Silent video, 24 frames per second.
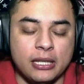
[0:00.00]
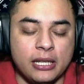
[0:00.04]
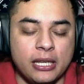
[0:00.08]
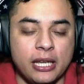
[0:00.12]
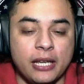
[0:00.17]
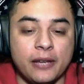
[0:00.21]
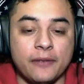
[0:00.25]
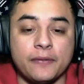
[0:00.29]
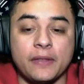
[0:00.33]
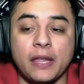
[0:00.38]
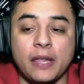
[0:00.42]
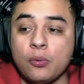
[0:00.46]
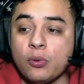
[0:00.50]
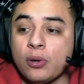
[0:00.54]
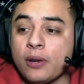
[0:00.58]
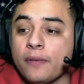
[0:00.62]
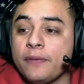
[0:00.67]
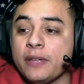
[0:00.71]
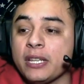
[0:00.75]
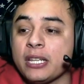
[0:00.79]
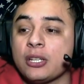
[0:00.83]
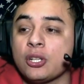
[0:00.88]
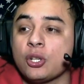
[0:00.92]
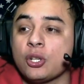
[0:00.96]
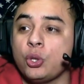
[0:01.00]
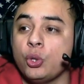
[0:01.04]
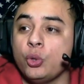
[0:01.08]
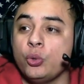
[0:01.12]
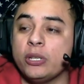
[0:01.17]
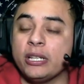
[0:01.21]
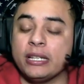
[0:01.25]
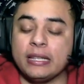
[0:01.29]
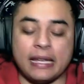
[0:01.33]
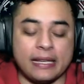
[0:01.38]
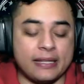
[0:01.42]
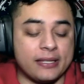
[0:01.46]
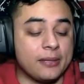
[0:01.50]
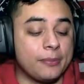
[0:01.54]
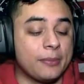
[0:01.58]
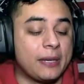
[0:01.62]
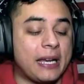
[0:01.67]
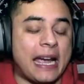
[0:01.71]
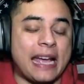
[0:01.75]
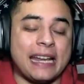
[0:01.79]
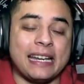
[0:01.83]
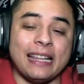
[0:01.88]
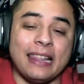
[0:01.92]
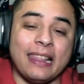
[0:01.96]
if they would have included like some
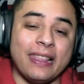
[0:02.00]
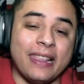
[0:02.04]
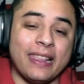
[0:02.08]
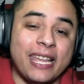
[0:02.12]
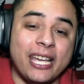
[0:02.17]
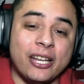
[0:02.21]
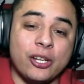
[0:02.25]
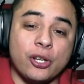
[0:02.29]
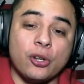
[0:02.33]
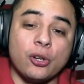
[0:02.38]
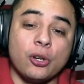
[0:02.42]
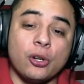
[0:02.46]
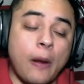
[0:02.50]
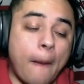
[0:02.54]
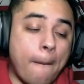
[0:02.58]
kind of letter,